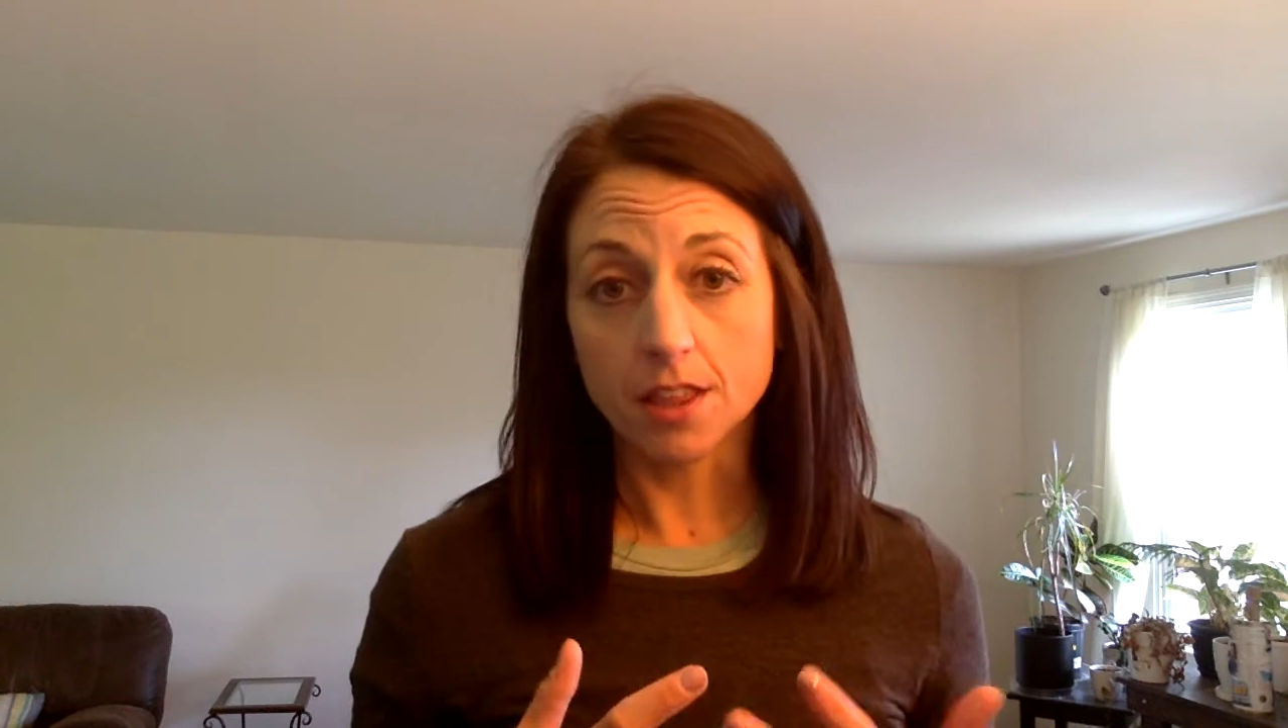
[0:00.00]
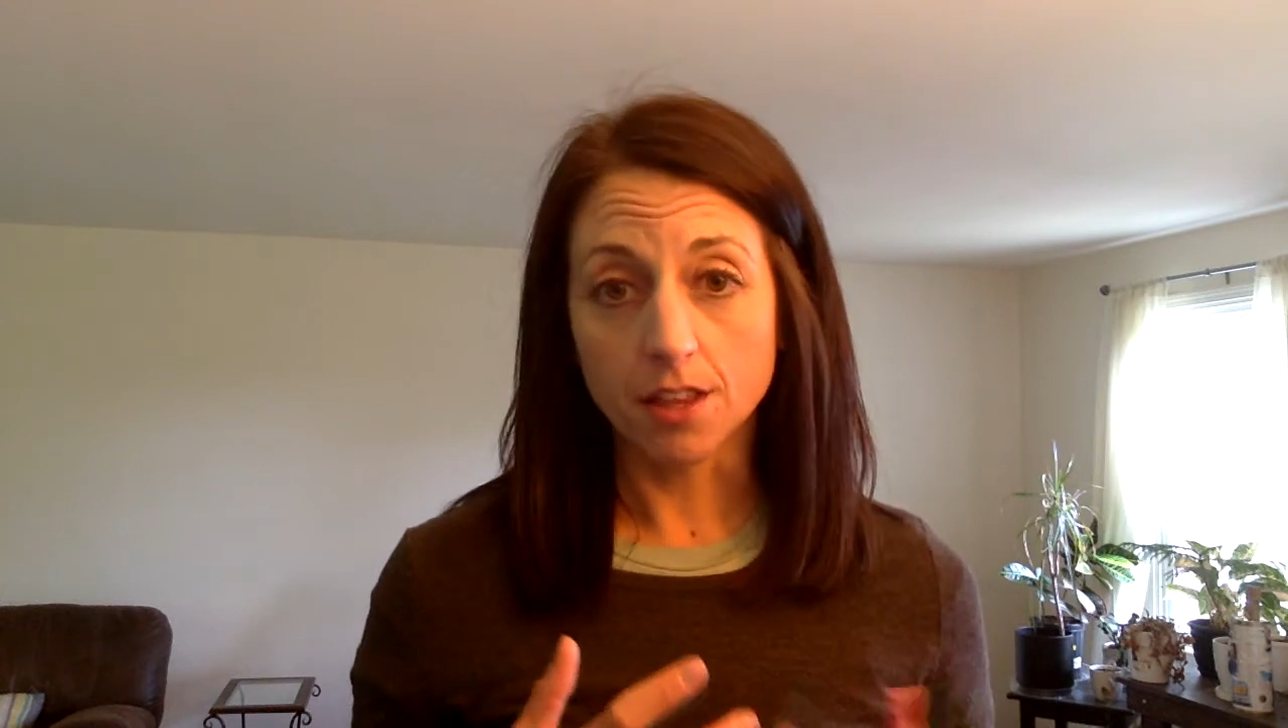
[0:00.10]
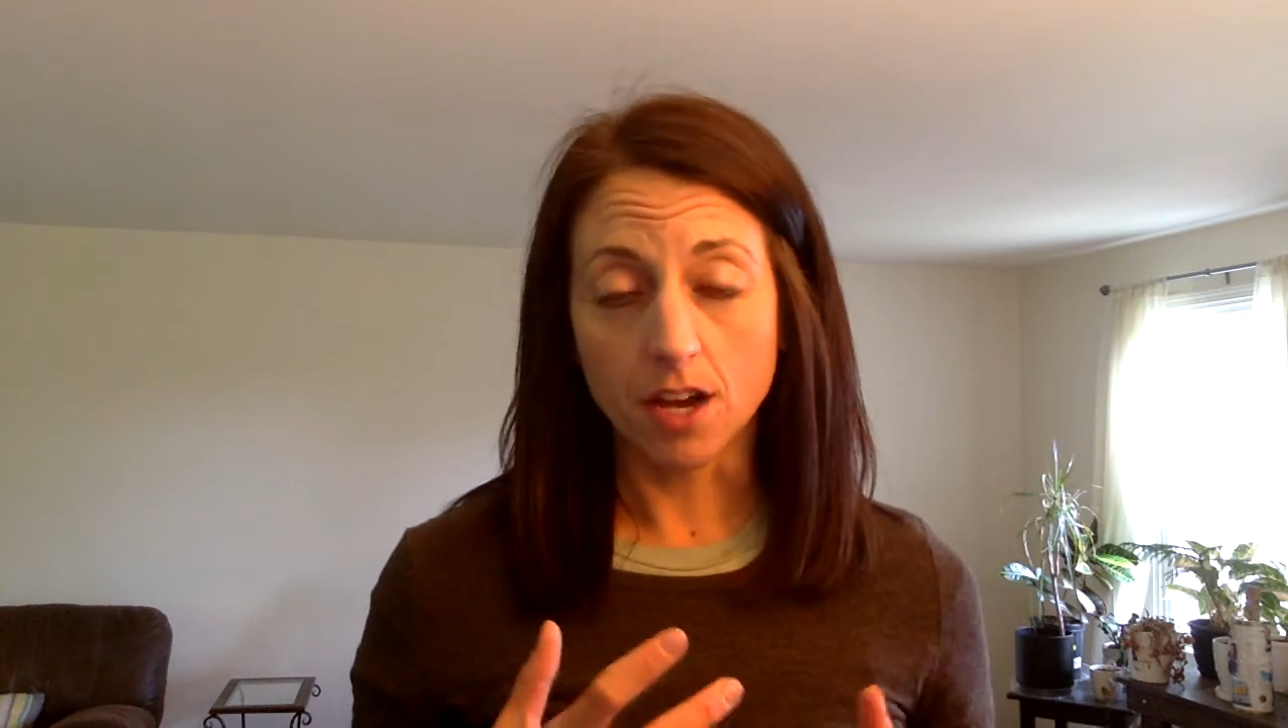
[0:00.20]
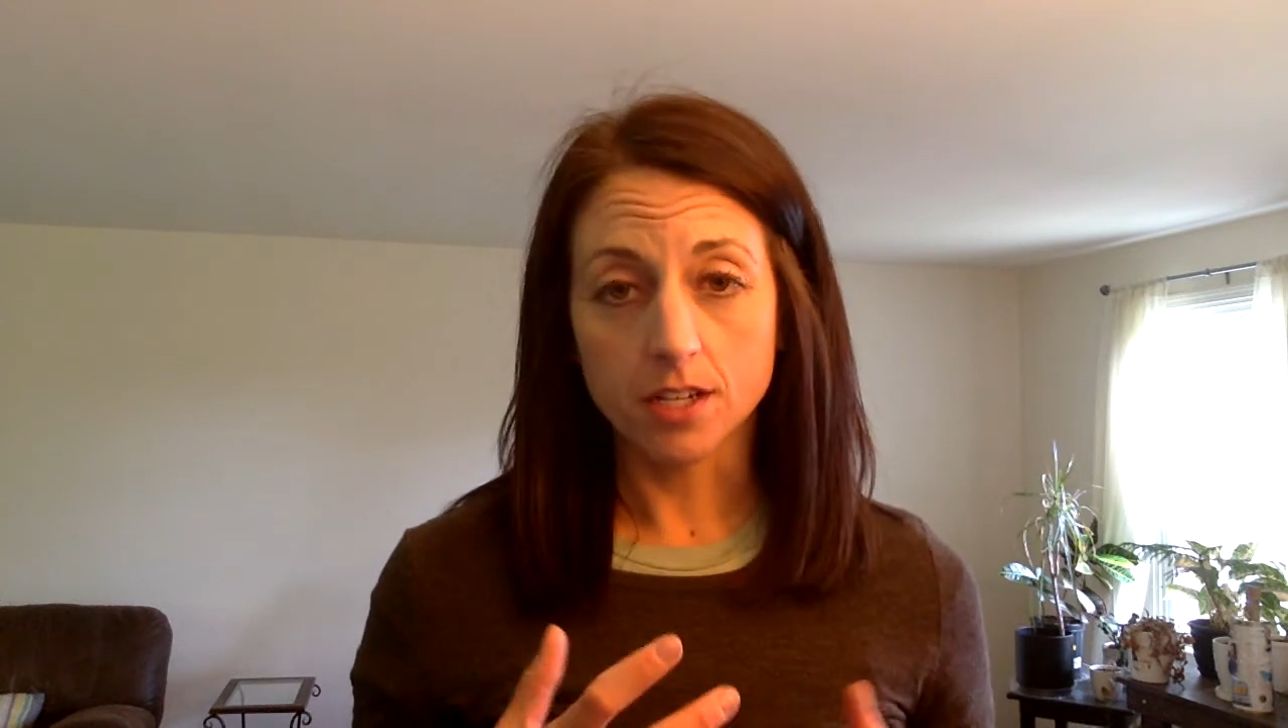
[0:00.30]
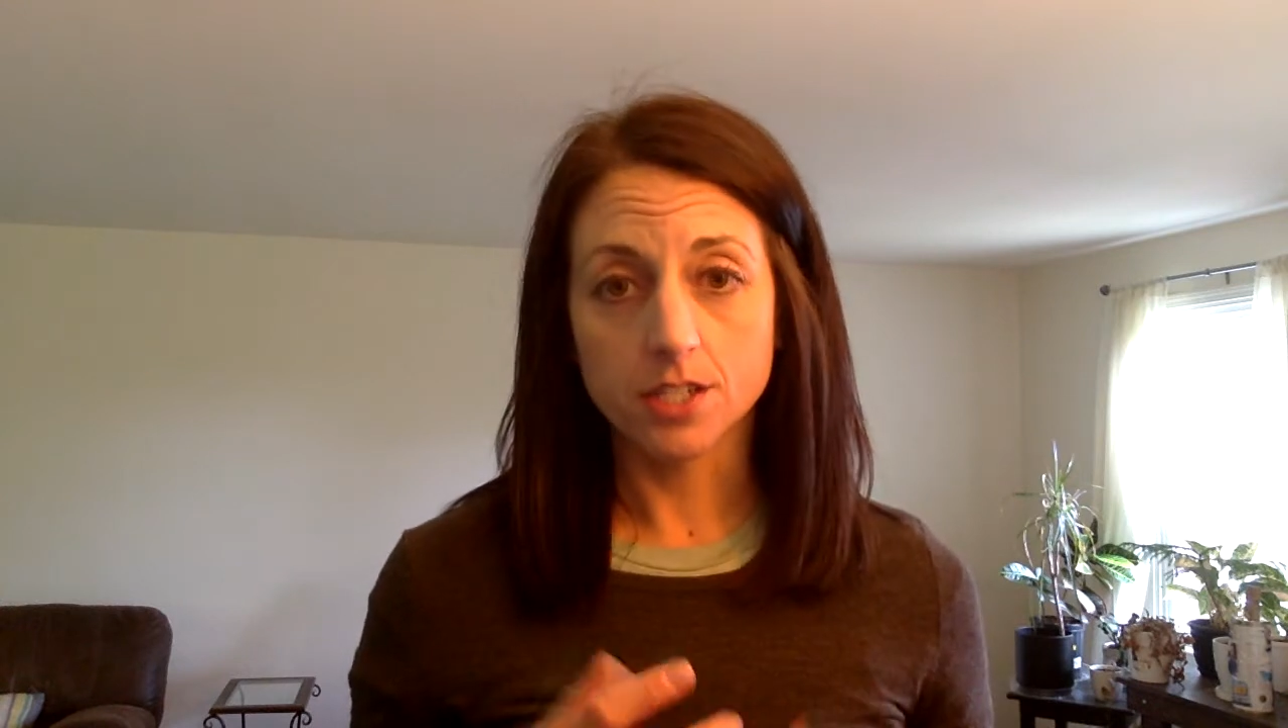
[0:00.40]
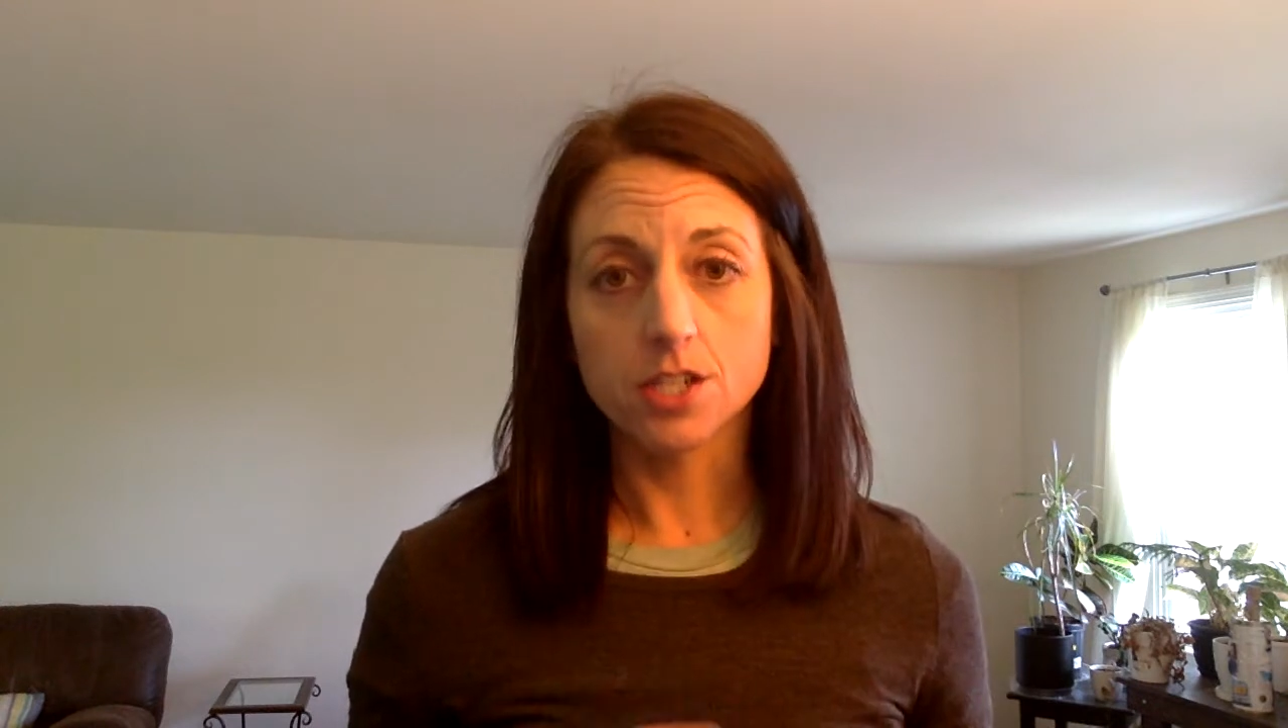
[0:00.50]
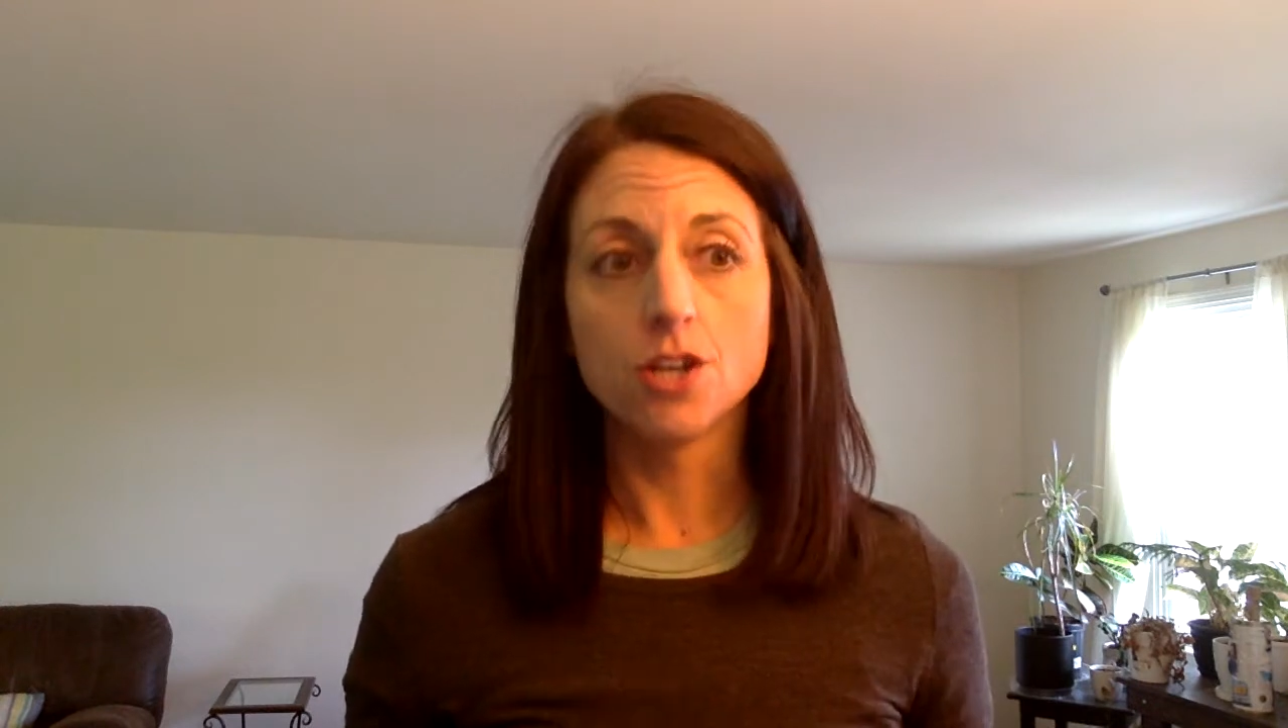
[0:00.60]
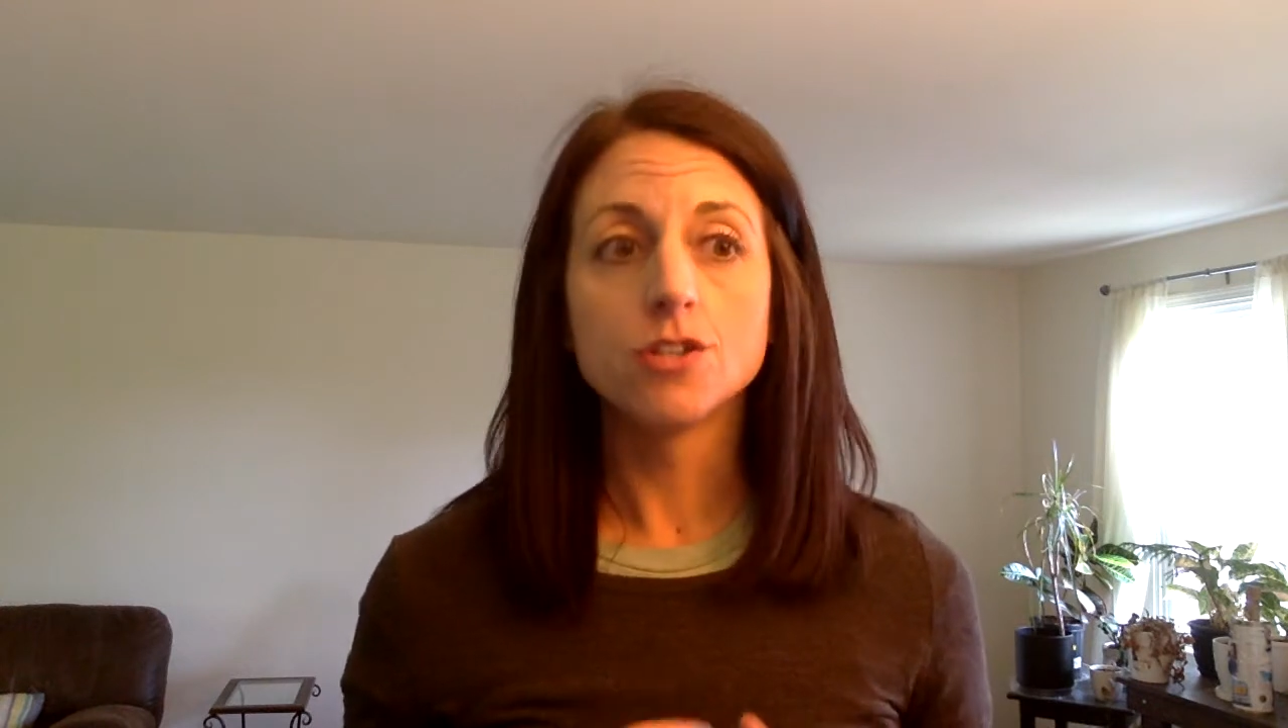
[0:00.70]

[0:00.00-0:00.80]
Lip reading: loss.